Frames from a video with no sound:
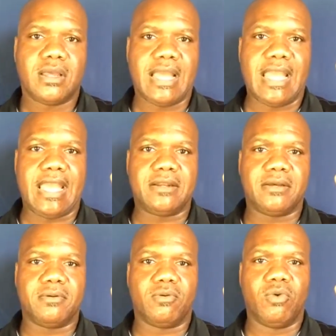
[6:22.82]
And
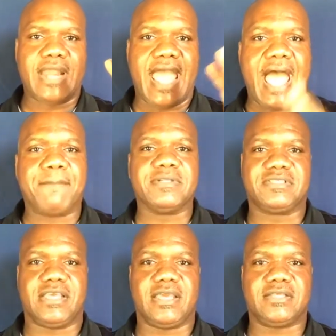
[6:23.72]
what
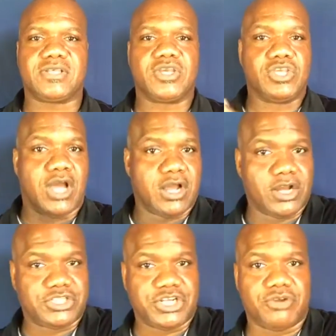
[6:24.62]
happens is
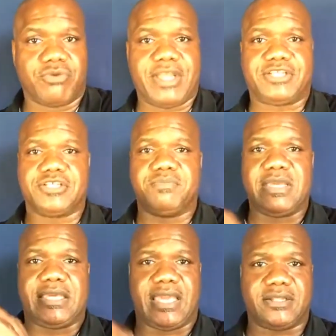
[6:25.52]
younger generations
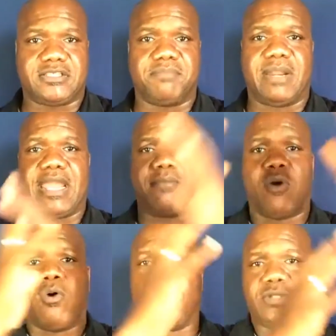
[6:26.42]
begin to blame
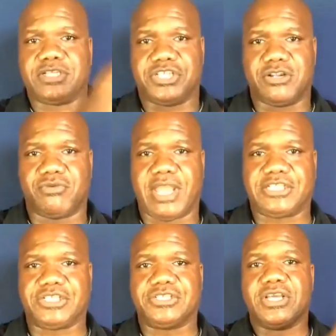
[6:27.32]
older
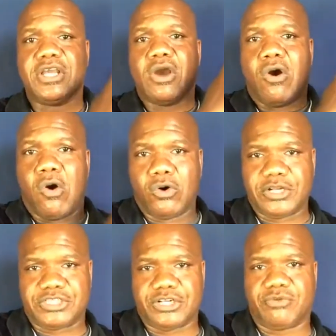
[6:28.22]
generations.
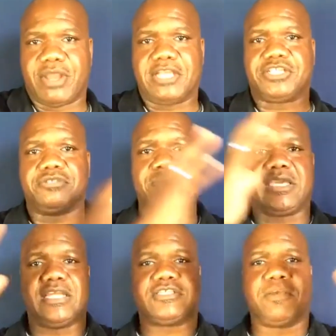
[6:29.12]
Older generations
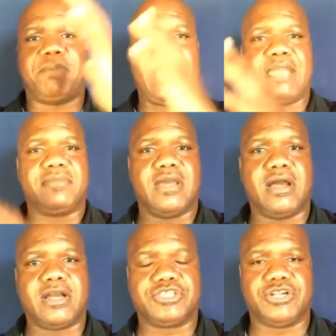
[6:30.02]
begin to blame
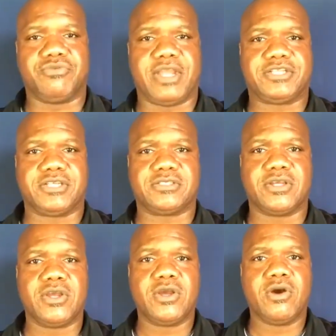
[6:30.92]
younger generations
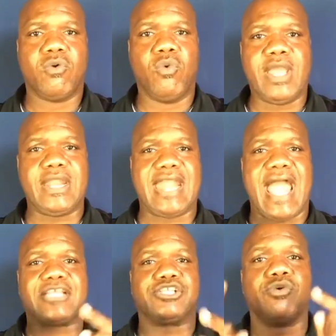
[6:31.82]
when in
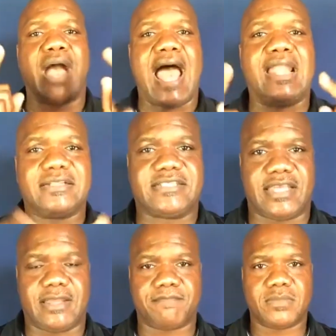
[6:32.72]

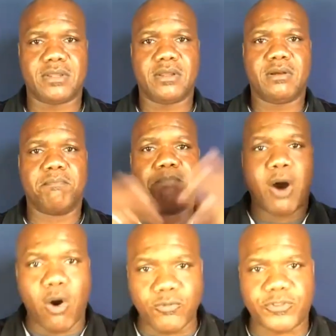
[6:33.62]
actuality,
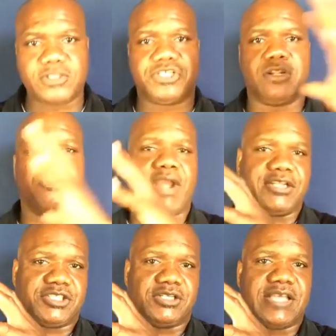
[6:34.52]
both
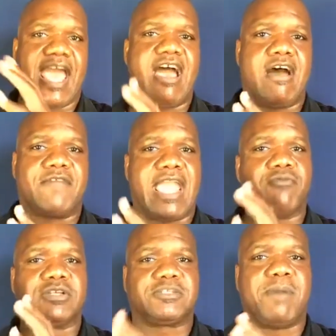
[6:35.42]
generations have a
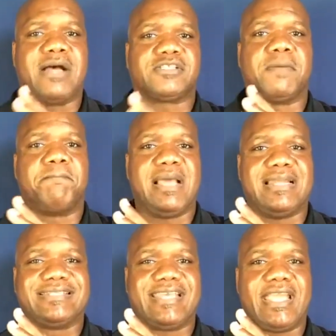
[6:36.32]

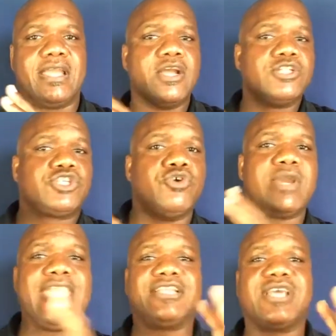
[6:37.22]
responsibility to
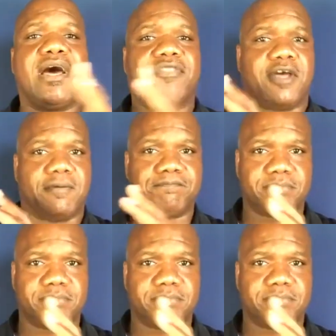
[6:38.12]
each other